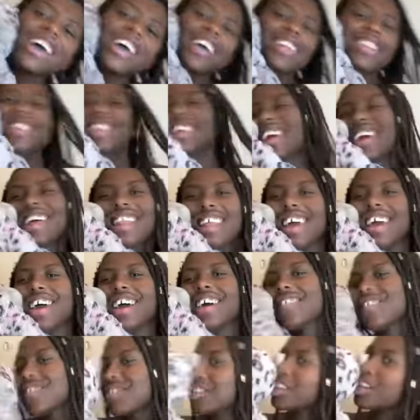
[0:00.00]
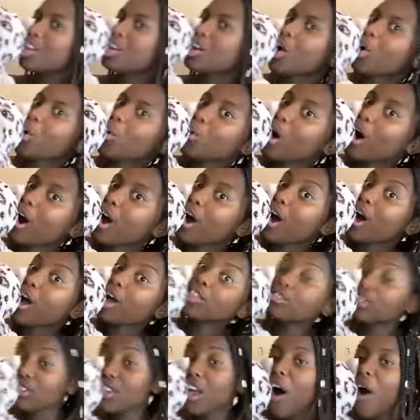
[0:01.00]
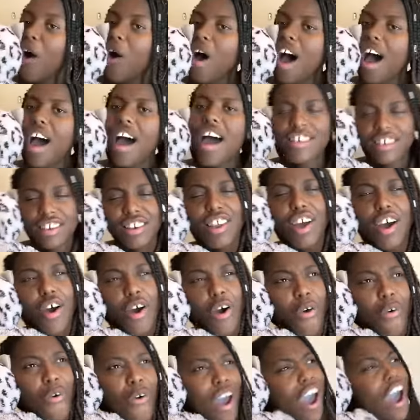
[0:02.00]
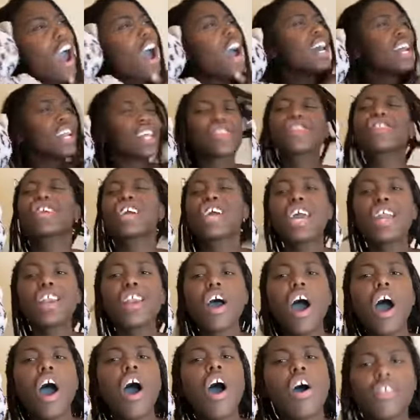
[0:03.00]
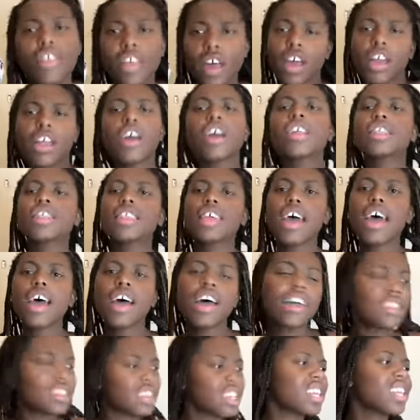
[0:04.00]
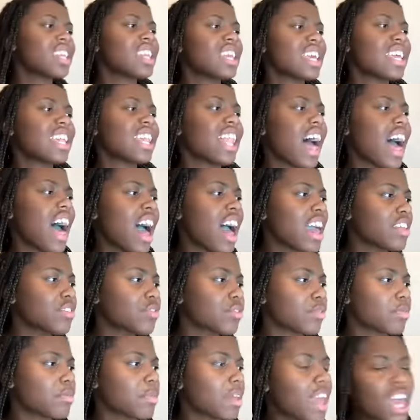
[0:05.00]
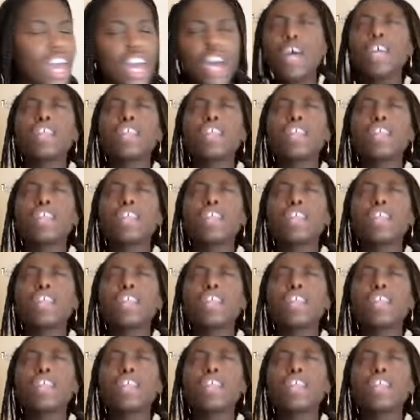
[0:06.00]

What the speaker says: She lives in a world so unaware. She knows that her destiny lies with me.